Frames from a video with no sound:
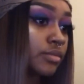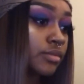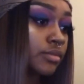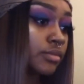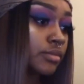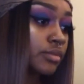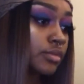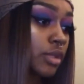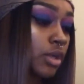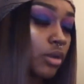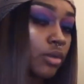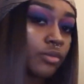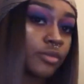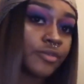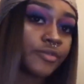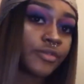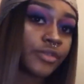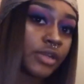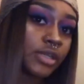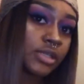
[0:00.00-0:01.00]
go with
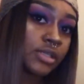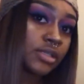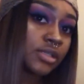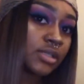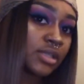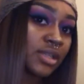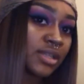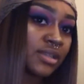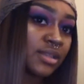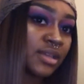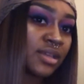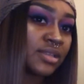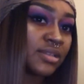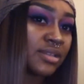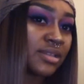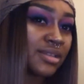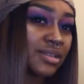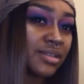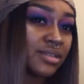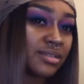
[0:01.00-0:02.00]
friends like that.
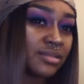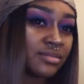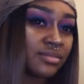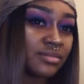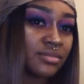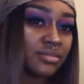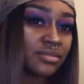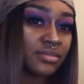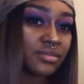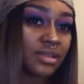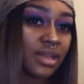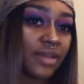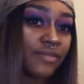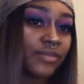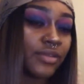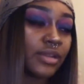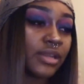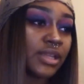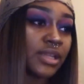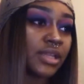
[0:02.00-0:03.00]
Like, I
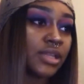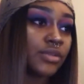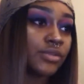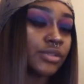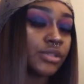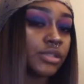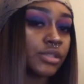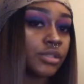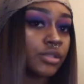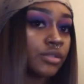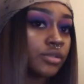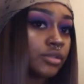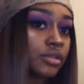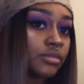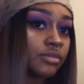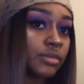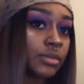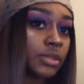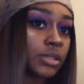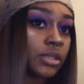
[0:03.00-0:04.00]
felt like he was just
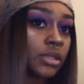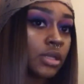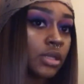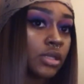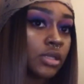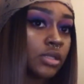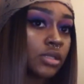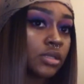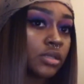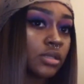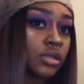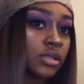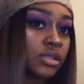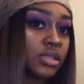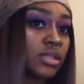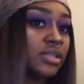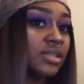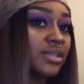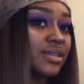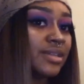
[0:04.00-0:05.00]
using me because
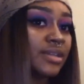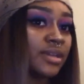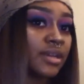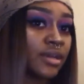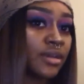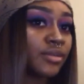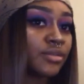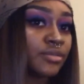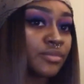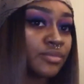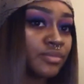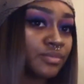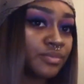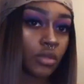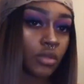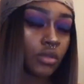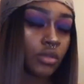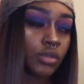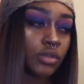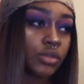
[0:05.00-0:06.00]
he needed help.
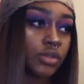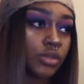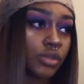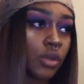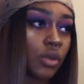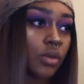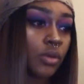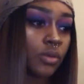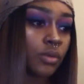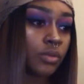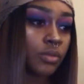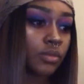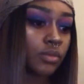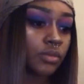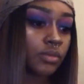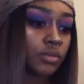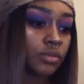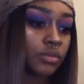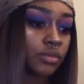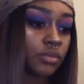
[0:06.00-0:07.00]
So
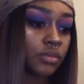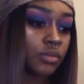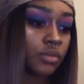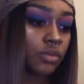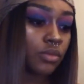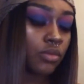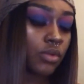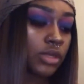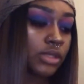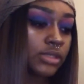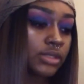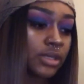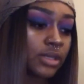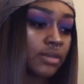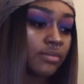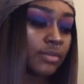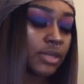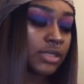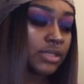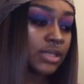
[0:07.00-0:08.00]
one day
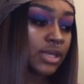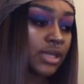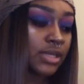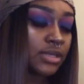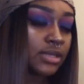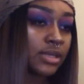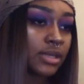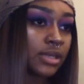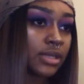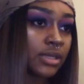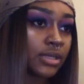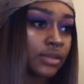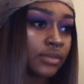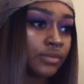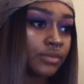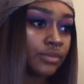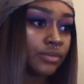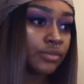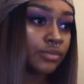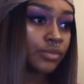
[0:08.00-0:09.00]
my dad and I
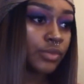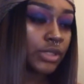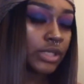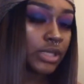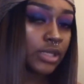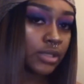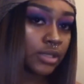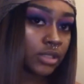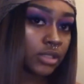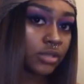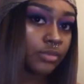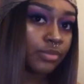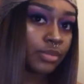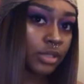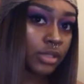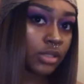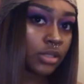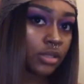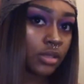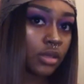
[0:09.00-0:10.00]
would get in this
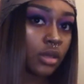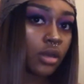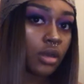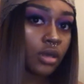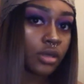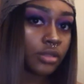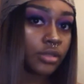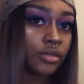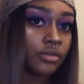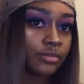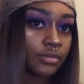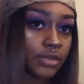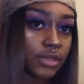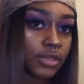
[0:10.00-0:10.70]
big argument